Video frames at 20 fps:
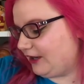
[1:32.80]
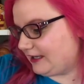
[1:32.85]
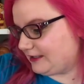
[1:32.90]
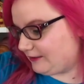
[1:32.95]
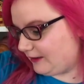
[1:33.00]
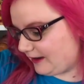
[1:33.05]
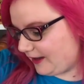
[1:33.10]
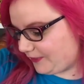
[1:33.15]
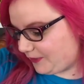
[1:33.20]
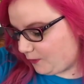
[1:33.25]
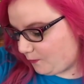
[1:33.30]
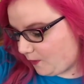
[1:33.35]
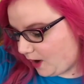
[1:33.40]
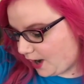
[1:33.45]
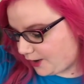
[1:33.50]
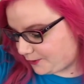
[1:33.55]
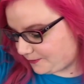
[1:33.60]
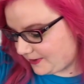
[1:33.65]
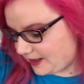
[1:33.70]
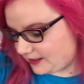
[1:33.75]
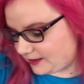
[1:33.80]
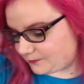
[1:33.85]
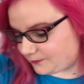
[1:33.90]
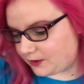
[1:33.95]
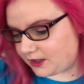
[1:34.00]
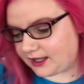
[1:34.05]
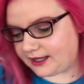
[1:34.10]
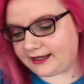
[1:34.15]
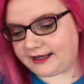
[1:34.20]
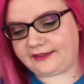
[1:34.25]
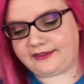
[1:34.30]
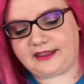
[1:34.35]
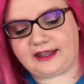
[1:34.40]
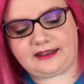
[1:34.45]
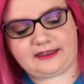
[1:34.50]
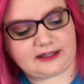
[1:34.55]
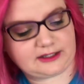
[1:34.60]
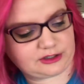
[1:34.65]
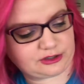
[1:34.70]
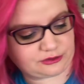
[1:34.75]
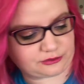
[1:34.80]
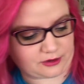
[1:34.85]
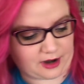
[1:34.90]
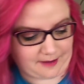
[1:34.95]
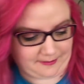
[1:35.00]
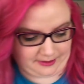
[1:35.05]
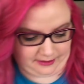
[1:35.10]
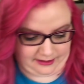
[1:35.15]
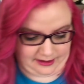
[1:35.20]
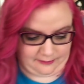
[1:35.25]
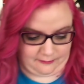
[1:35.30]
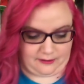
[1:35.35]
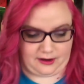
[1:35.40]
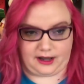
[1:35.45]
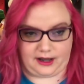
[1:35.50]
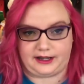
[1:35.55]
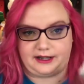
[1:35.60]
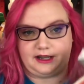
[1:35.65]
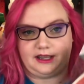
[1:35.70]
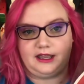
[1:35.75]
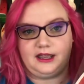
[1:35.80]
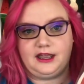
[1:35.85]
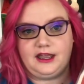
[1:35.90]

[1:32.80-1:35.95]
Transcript: Okay, so I got the watermelon one and then the strawberry one.